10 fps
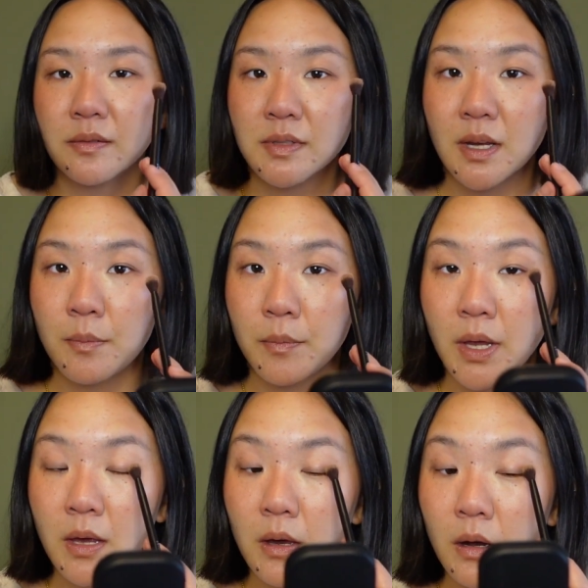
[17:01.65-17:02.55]
of some
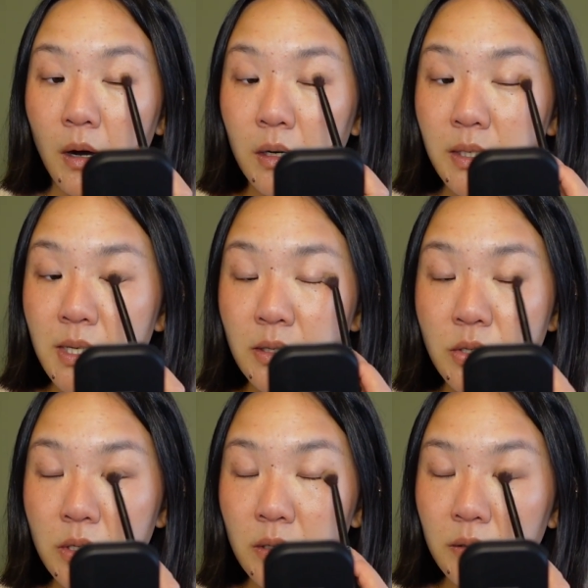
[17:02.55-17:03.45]

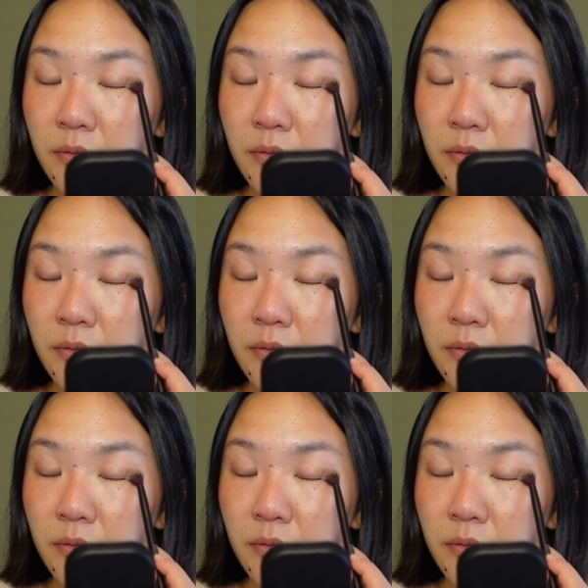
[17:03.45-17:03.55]
architecture,